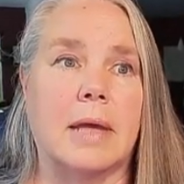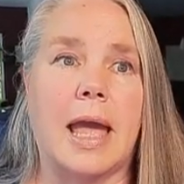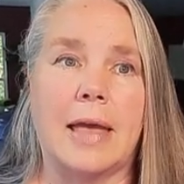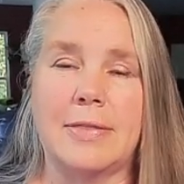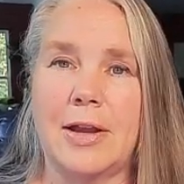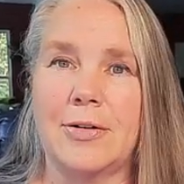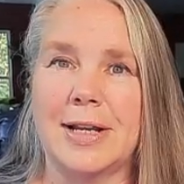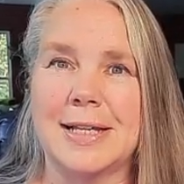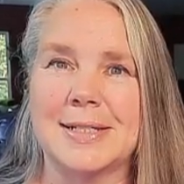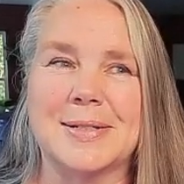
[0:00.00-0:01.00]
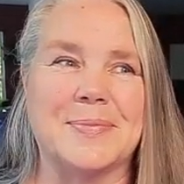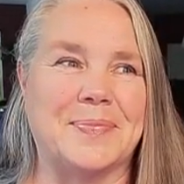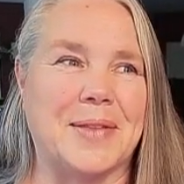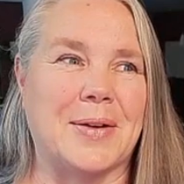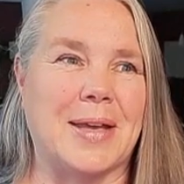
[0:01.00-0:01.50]
And there it is.
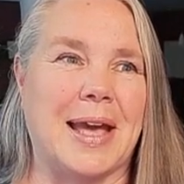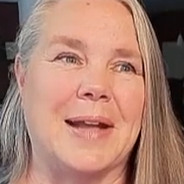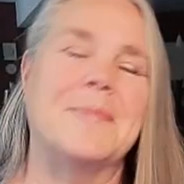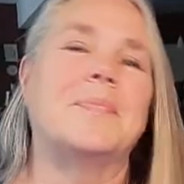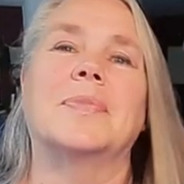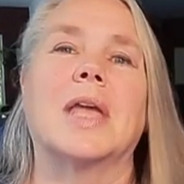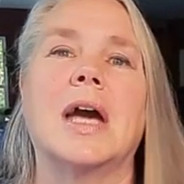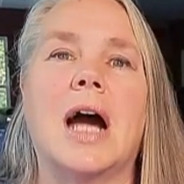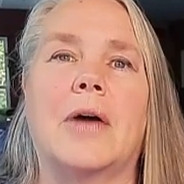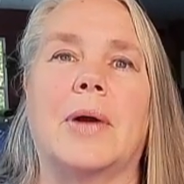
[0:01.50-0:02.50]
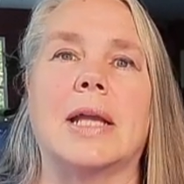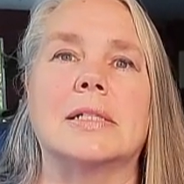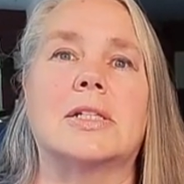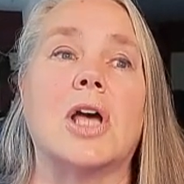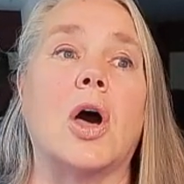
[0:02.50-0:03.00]
Okay. All right.
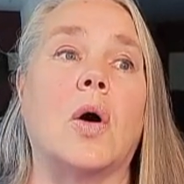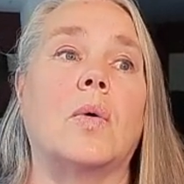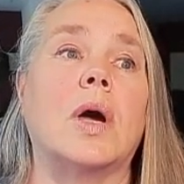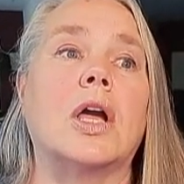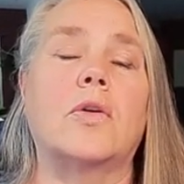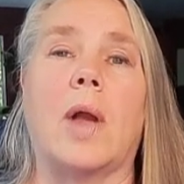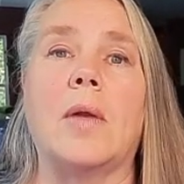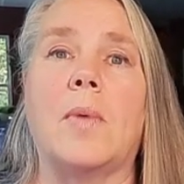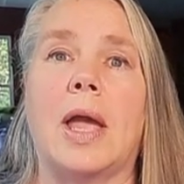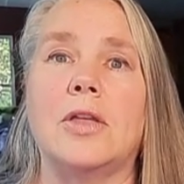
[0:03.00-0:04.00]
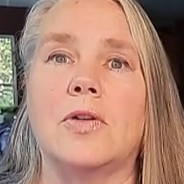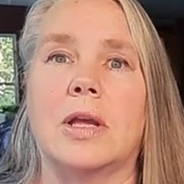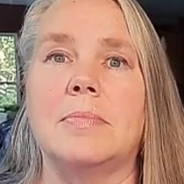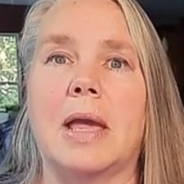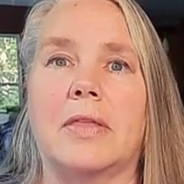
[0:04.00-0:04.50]
So great way you
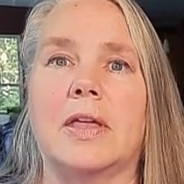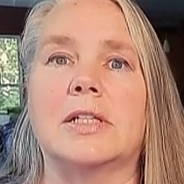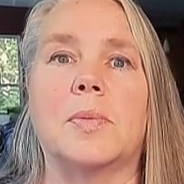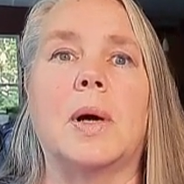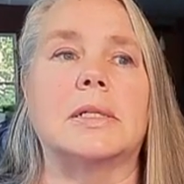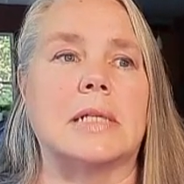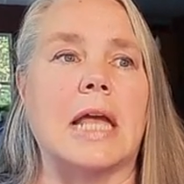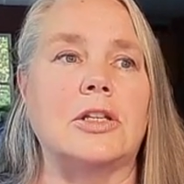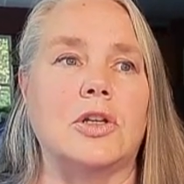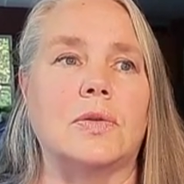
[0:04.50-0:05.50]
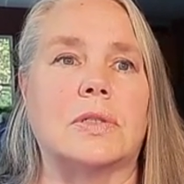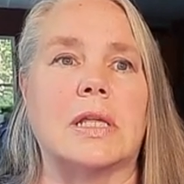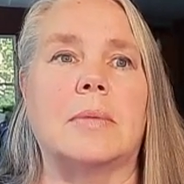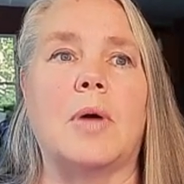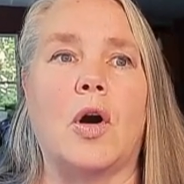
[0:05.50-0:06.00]
can make things once and use
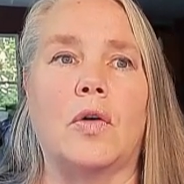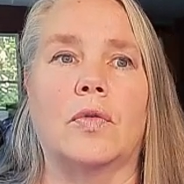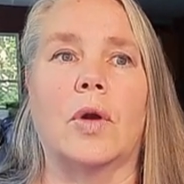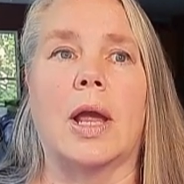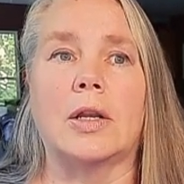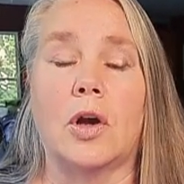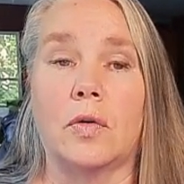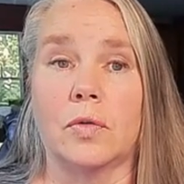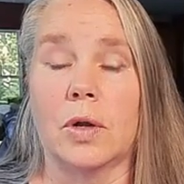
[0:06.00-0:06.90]
them over and over